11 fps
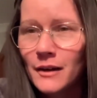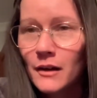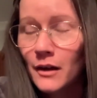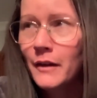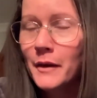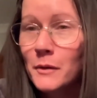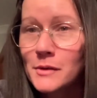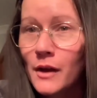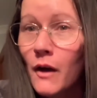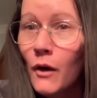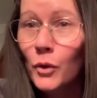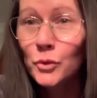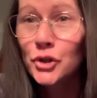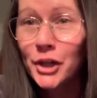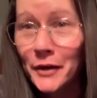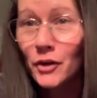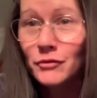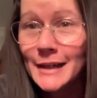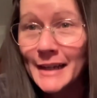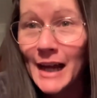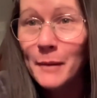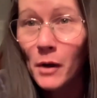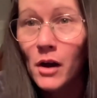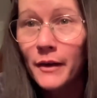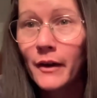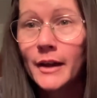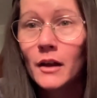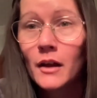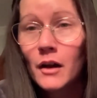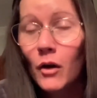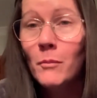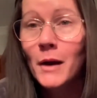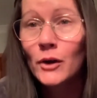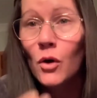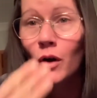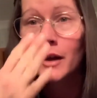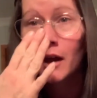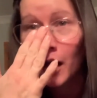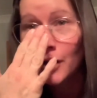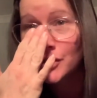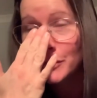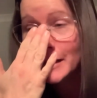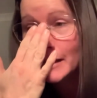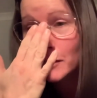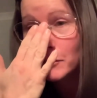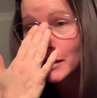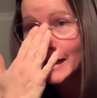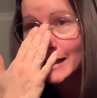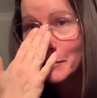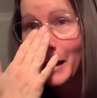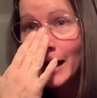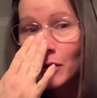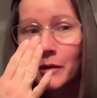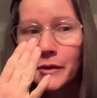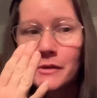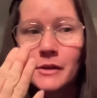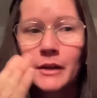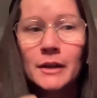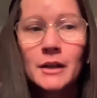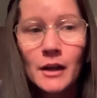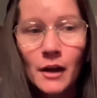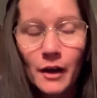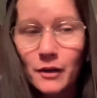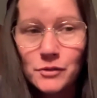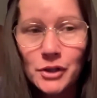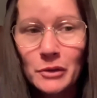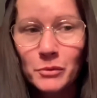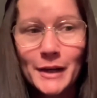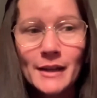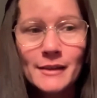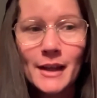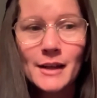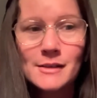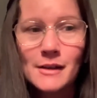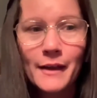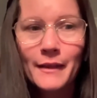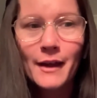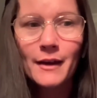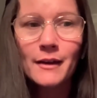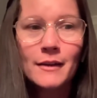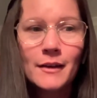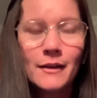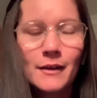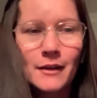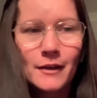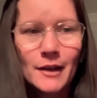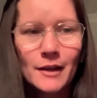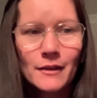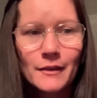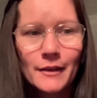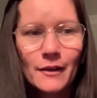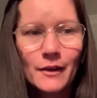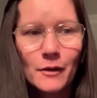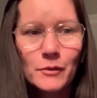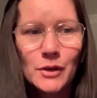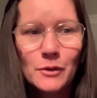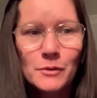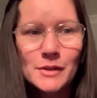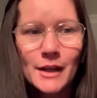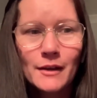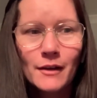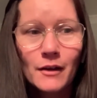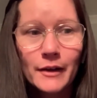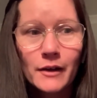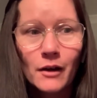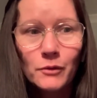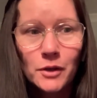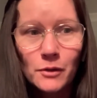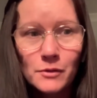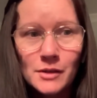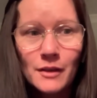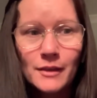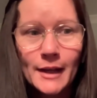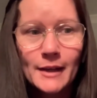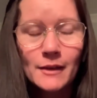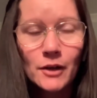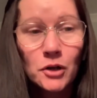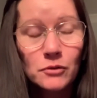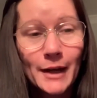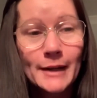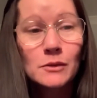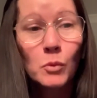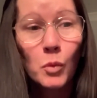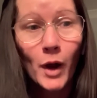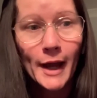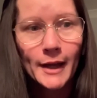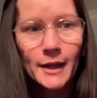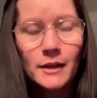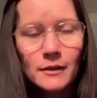And I was like, oh shit, I really am, aren't I? Oh my God, I'm doing it completely backwards. And I'll do weird things like that. I'll use the thing in the correct way,